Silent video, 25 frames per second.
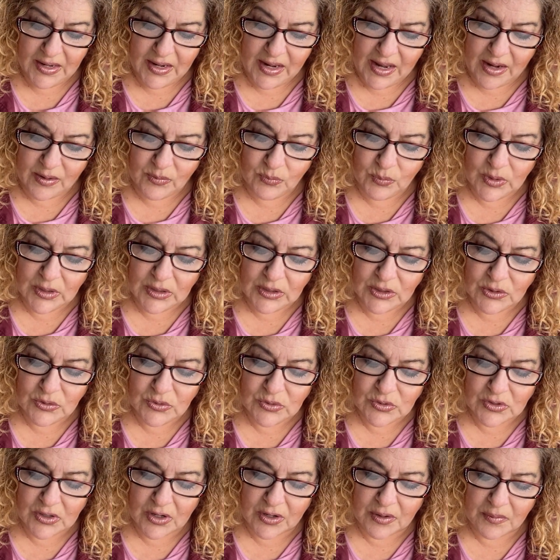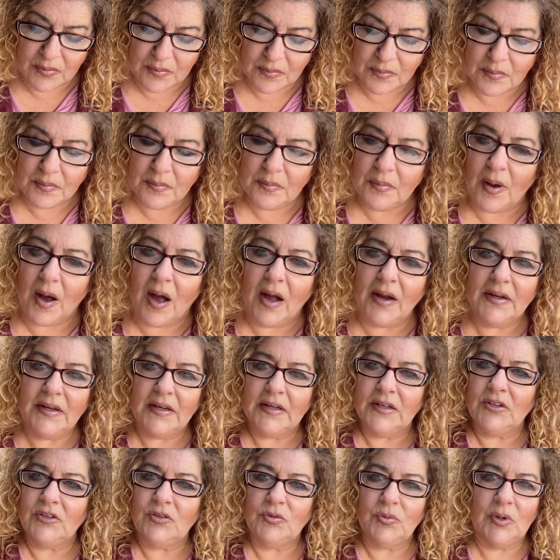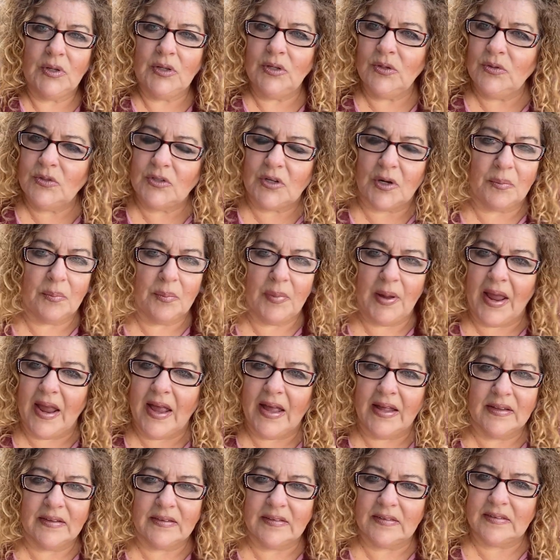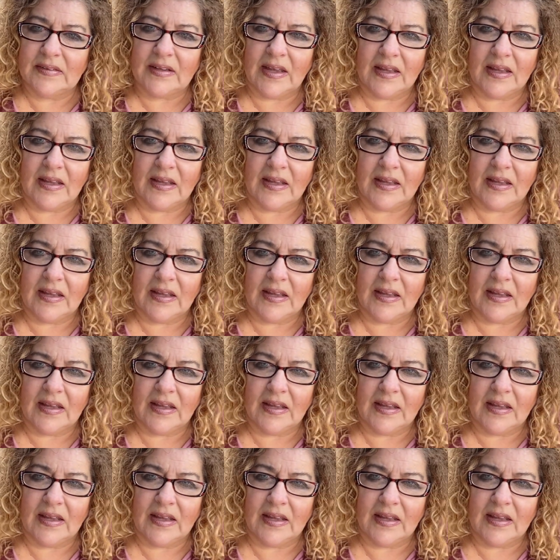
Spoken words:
And we lose our bondage. We lose our bands.